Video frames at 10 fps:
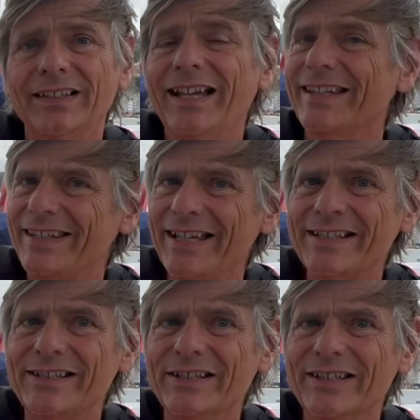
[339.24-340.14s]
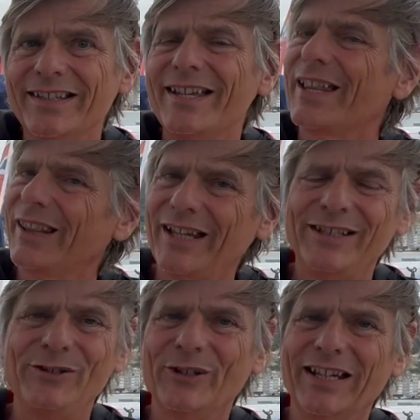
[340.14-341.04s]
And then
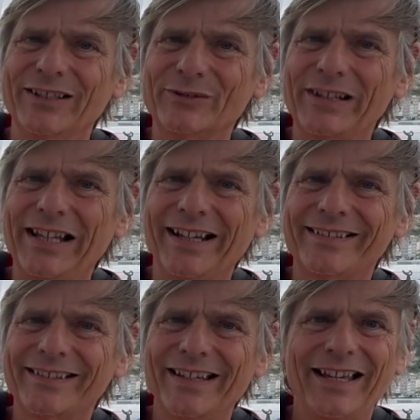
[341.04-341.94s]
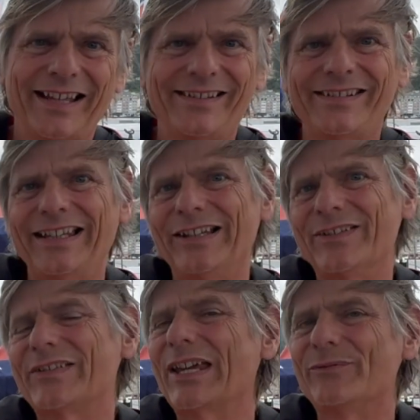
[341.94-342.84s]
you can relax and sail in
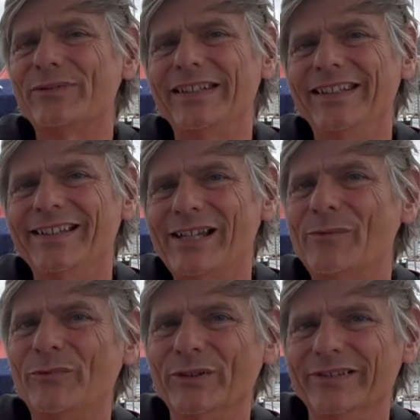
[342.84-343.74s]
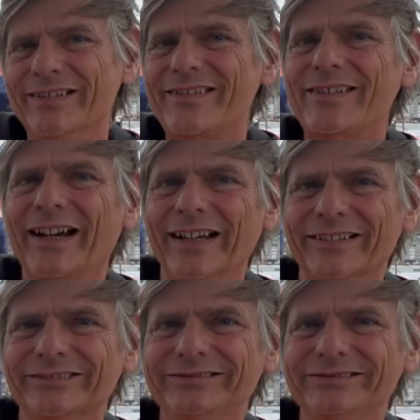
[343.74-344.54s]
safety, comfort and style.